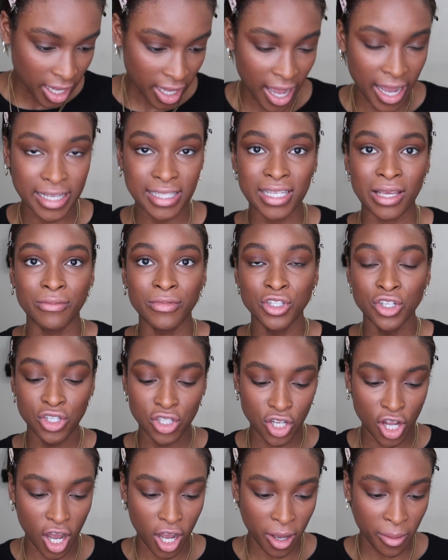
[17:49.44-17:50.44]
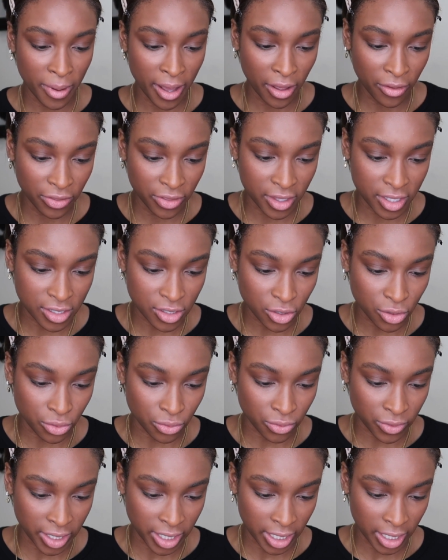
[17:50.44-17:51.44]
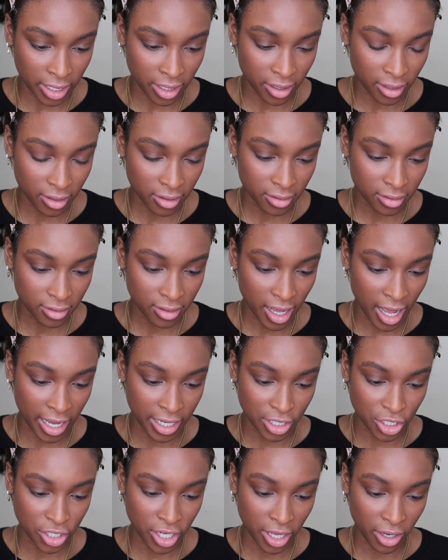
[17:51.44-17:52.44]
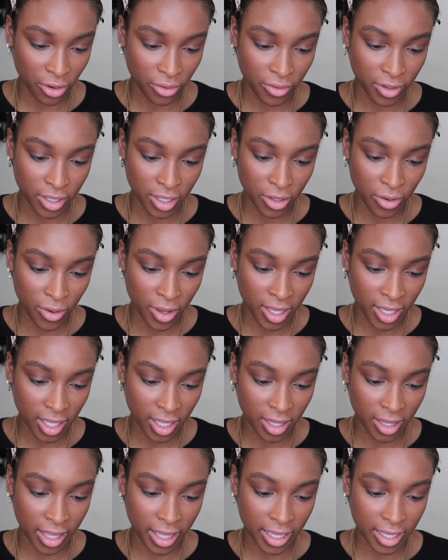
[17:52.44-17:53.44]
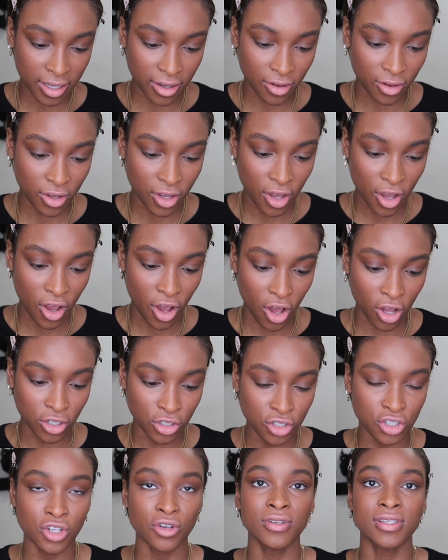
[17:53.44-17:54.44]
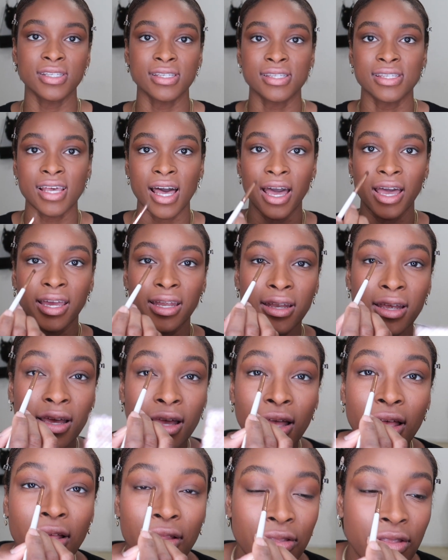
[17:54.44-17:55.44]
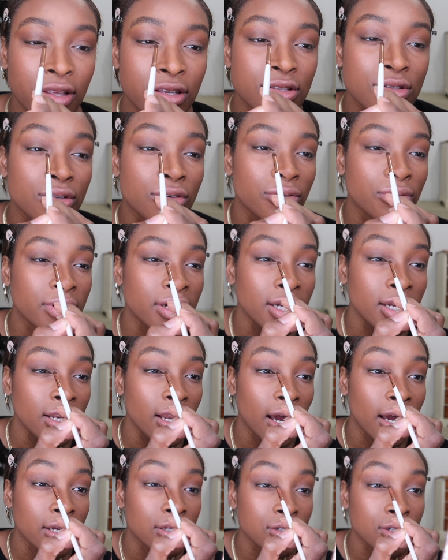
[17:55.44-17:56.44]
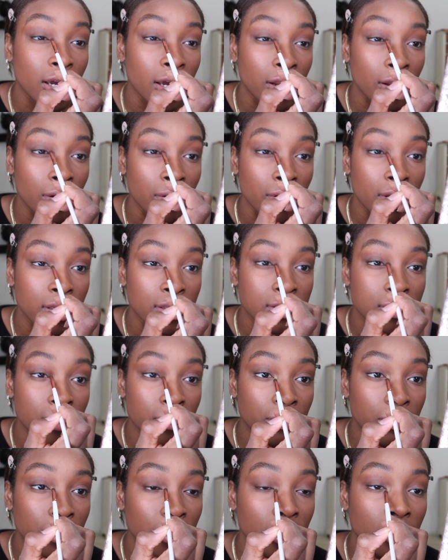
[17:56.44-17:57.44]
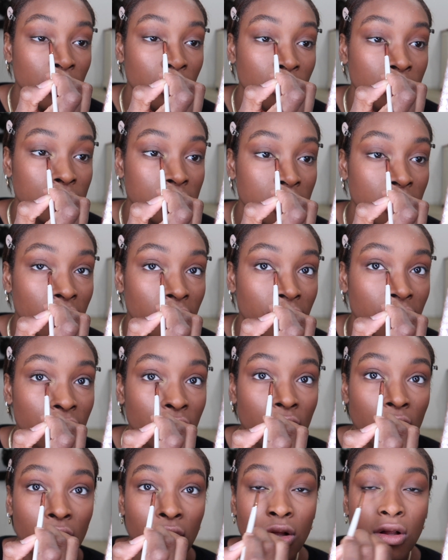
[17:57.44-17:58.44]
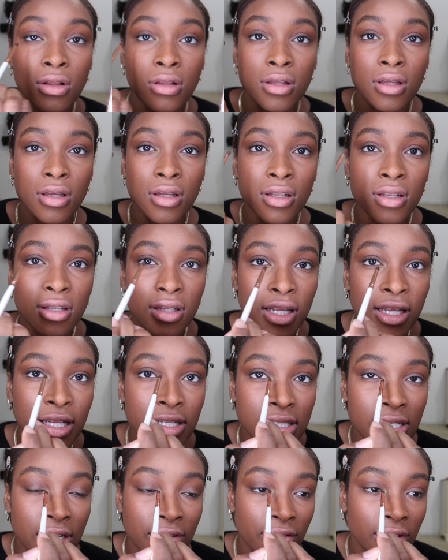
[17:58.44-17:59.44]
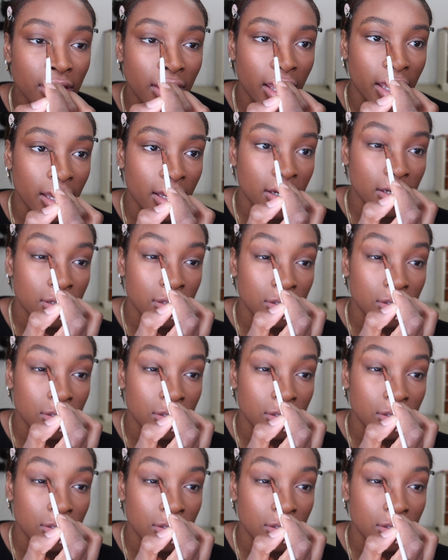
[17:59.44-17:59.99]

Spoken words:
guys, can we just talk about this green eyeshadow really quick? Like, all jokes aside, this green eyeshadow is beautiful. It doesn't even like